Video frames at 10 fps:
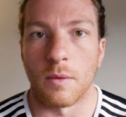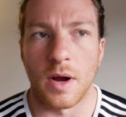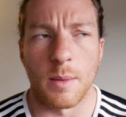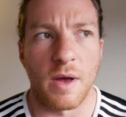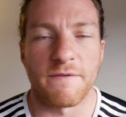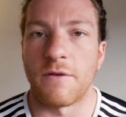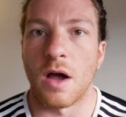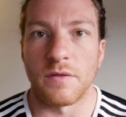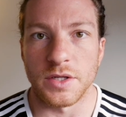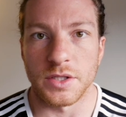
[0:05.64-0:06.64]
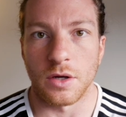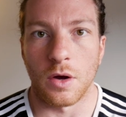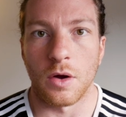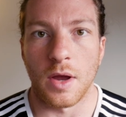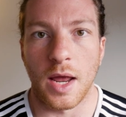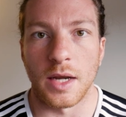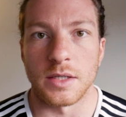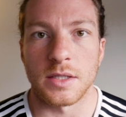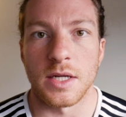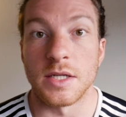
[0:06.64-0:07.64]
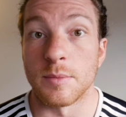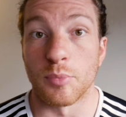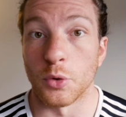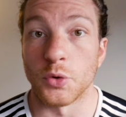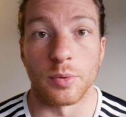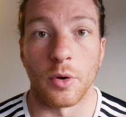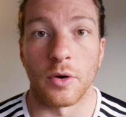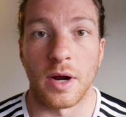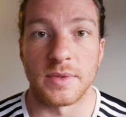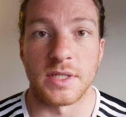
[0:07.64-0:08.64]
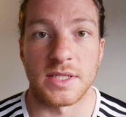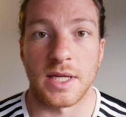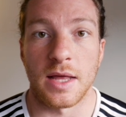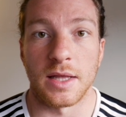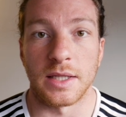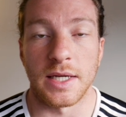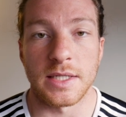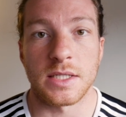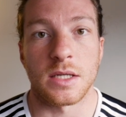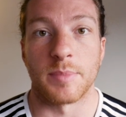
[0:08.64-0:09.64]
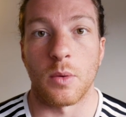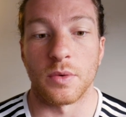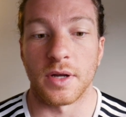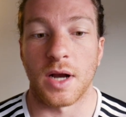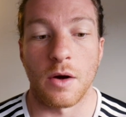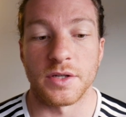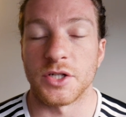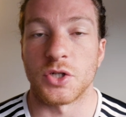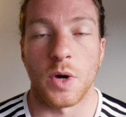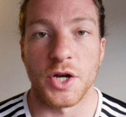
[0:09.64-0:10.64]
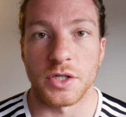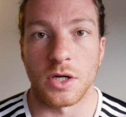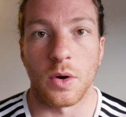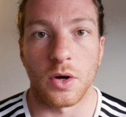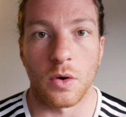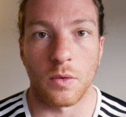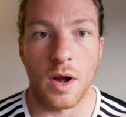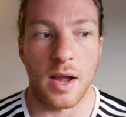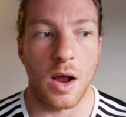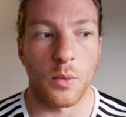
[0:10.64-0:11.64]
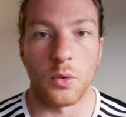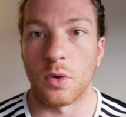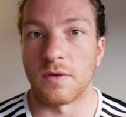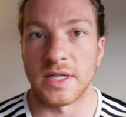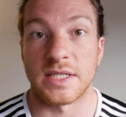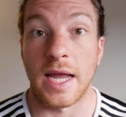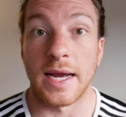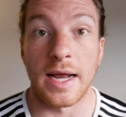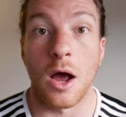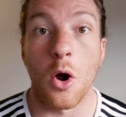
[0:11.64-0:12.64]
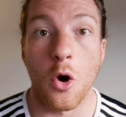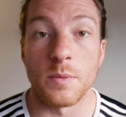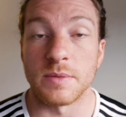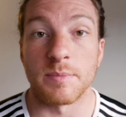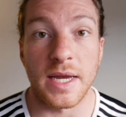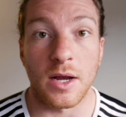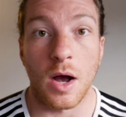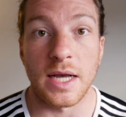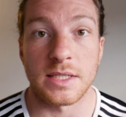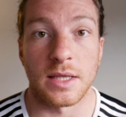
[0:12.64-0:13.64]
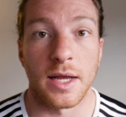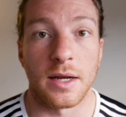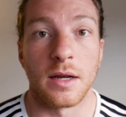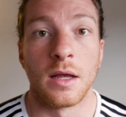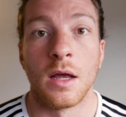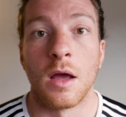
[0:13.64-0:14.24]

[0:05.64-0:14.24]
around about five years ago, and it is a brutal program to say the least. But with the current situation going on right now, with all of us staying in our homes and being isolated,